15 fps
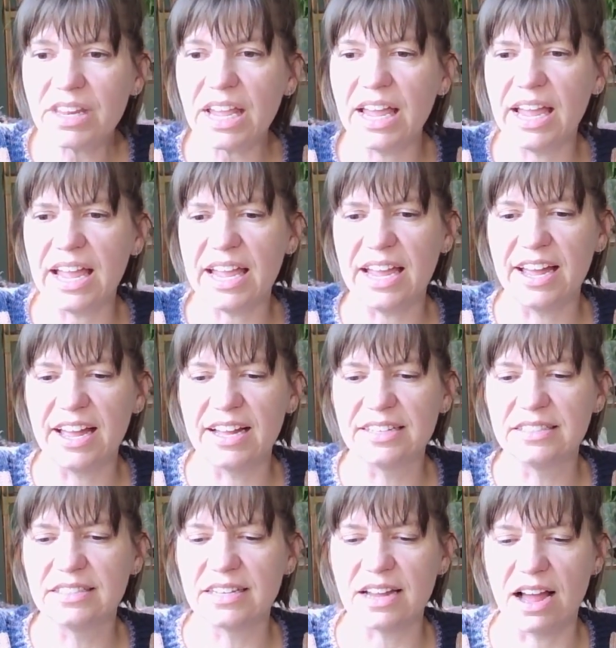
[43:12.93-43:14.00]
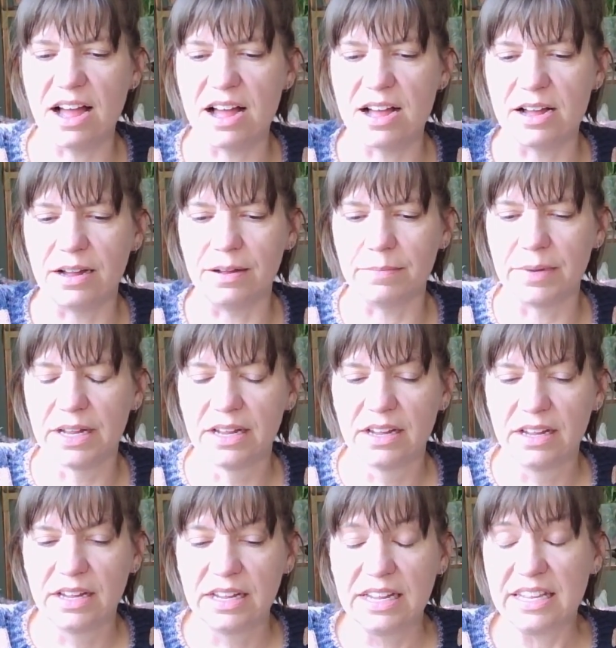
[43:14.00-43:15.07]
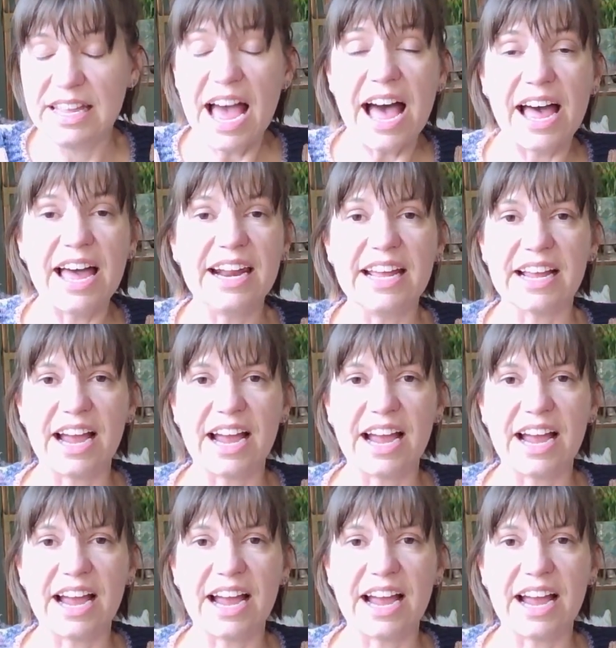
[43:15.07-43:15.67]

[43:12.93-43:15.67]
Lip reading: And and it